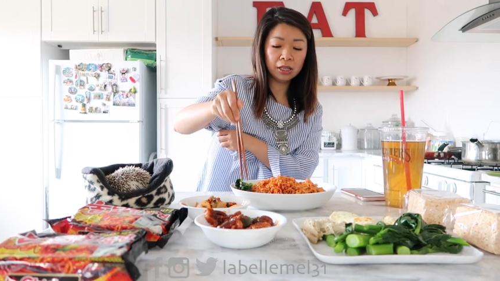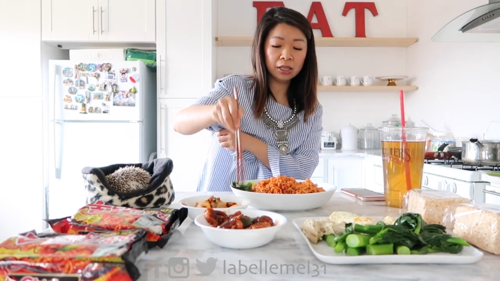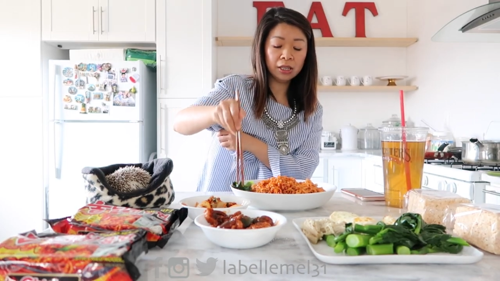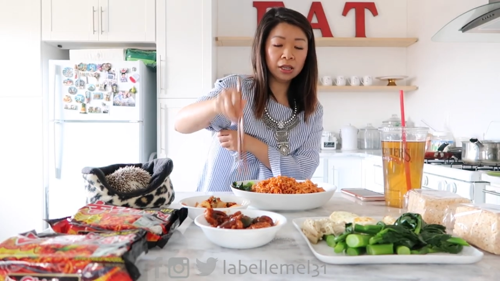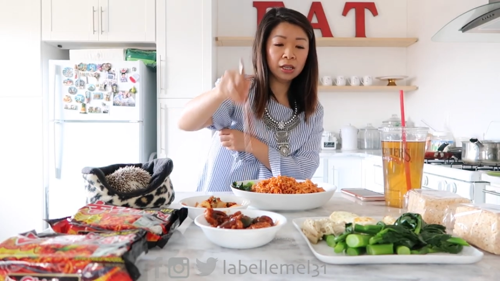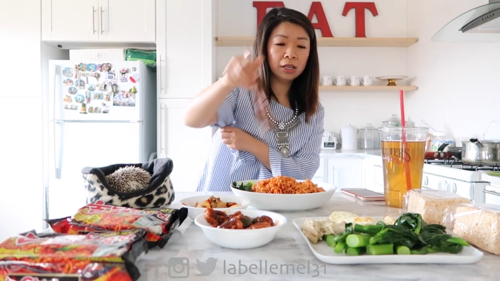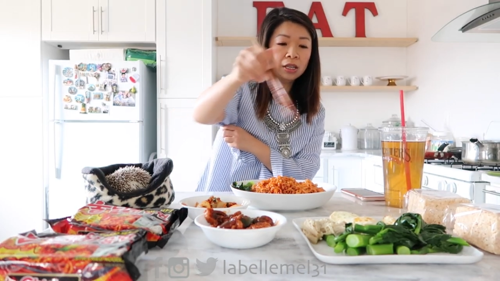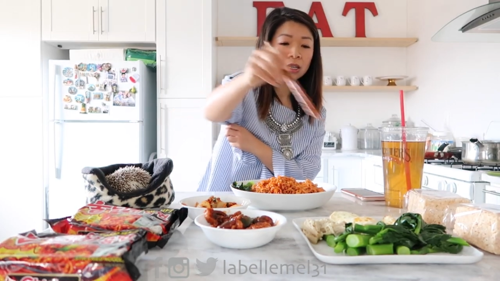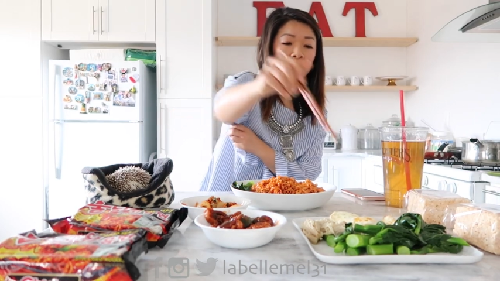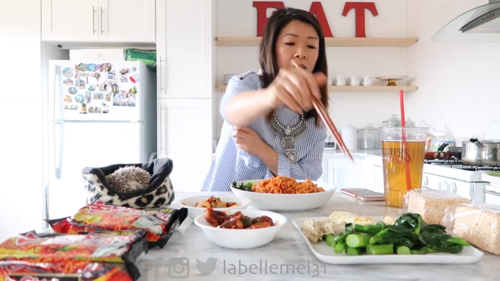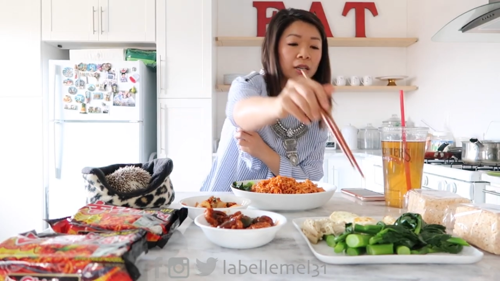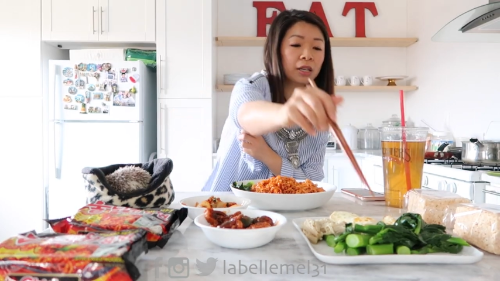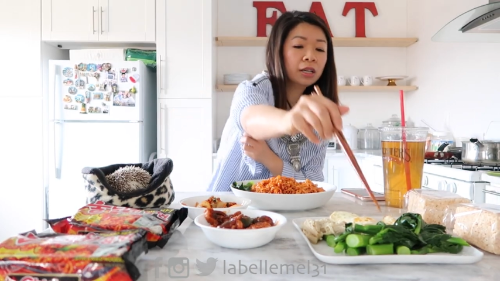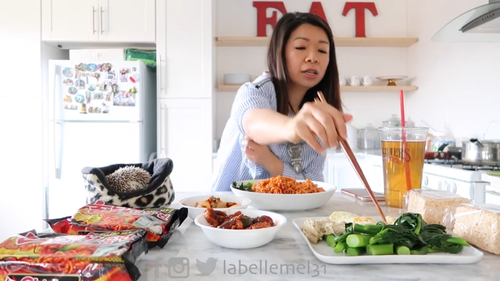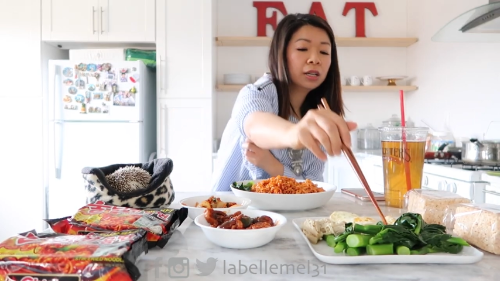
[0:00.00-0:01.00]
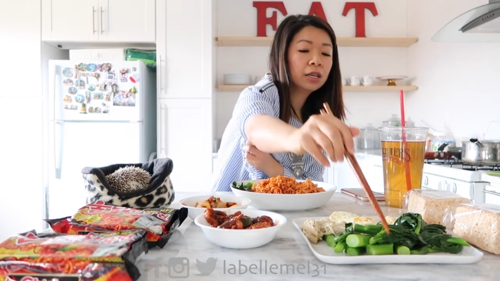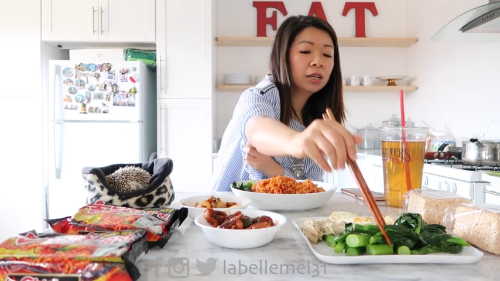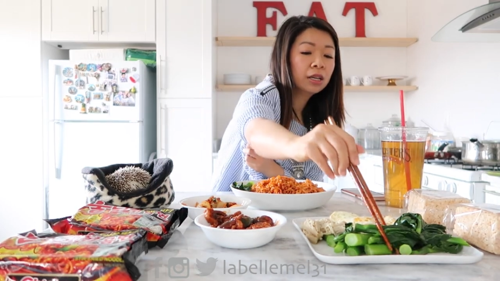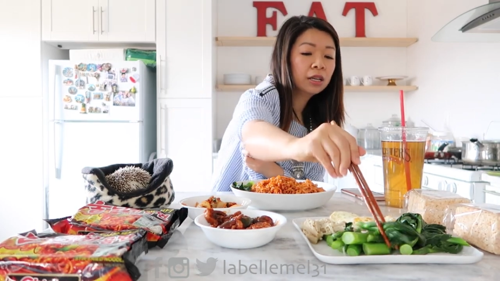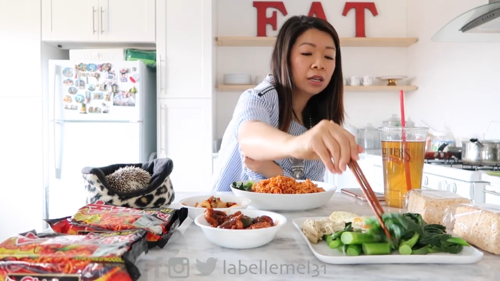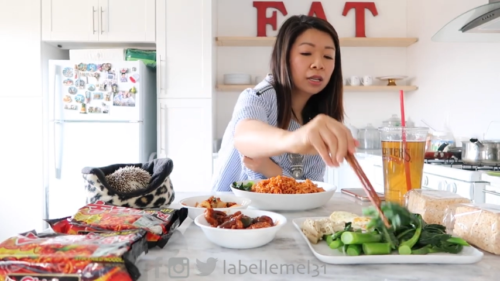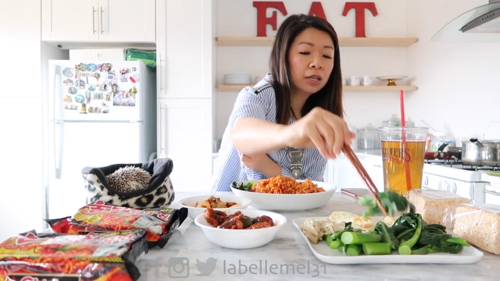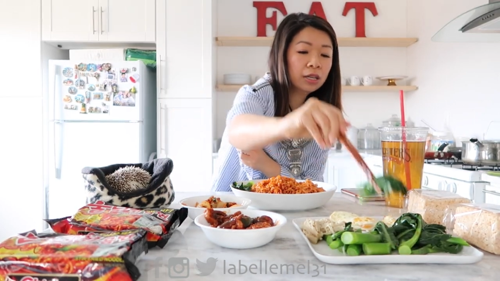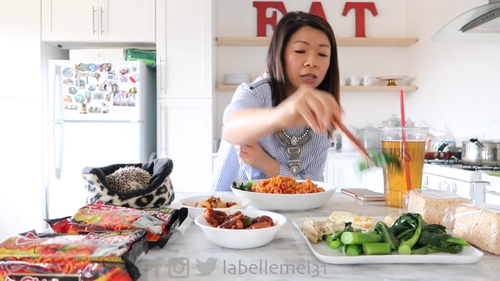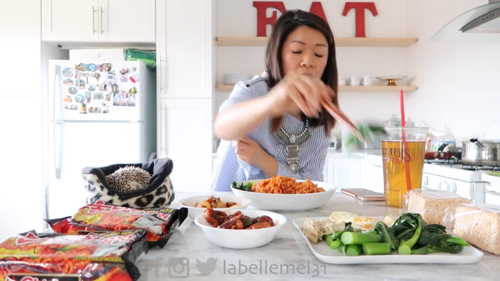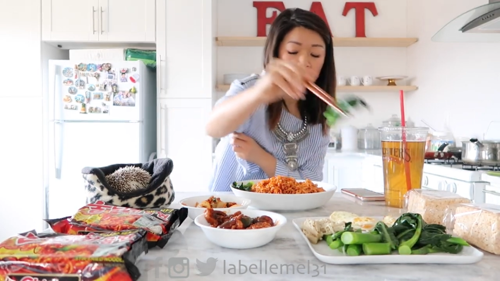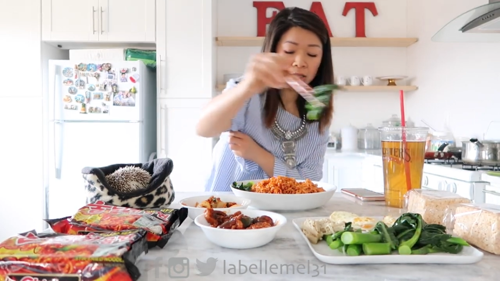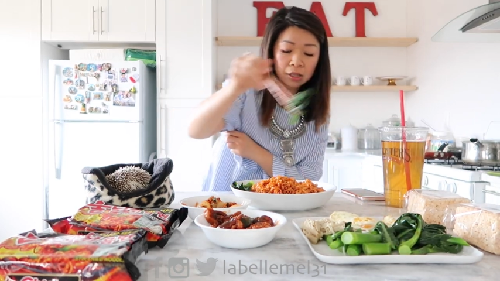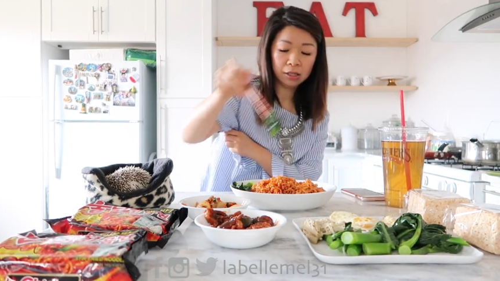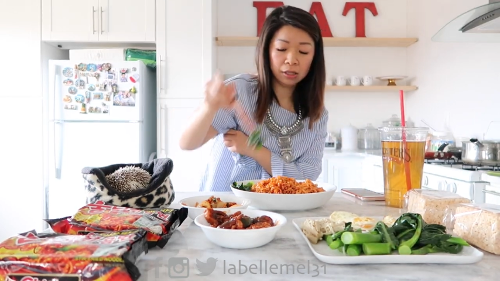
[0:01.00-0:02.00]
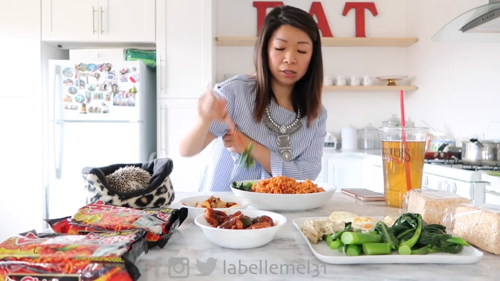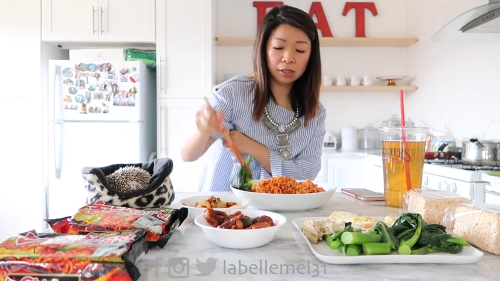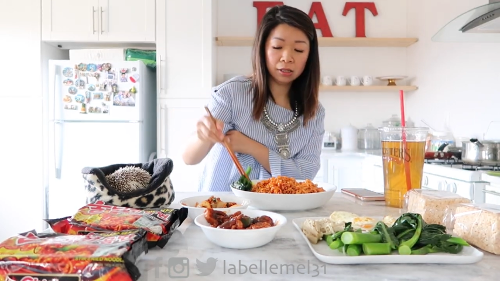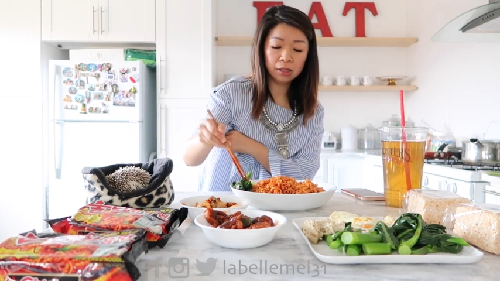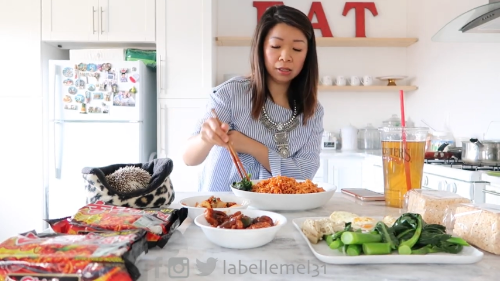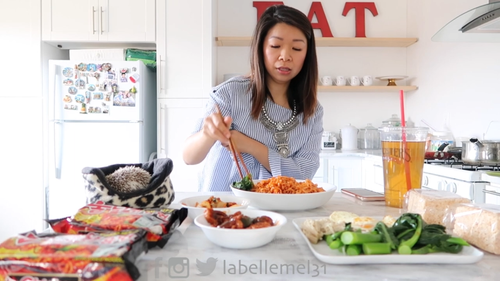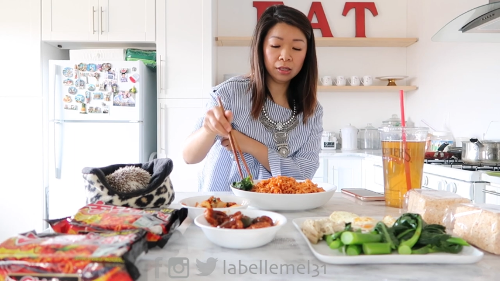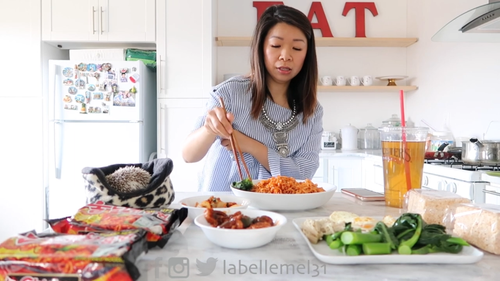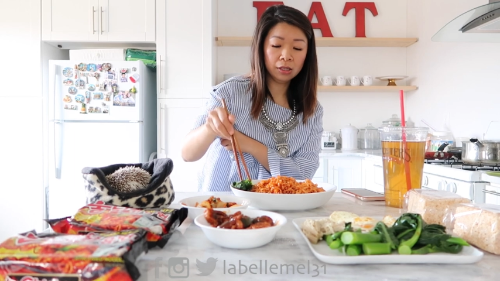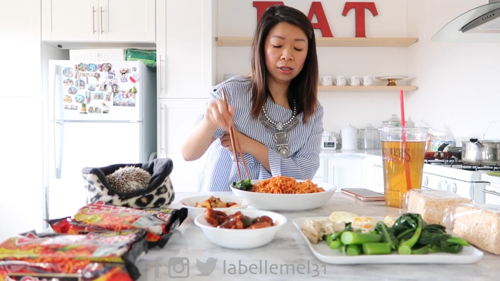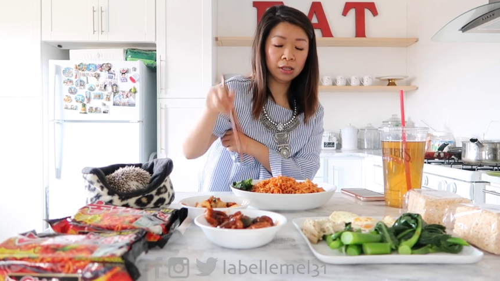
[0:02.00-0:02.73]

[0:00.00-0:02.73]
(no one is talking)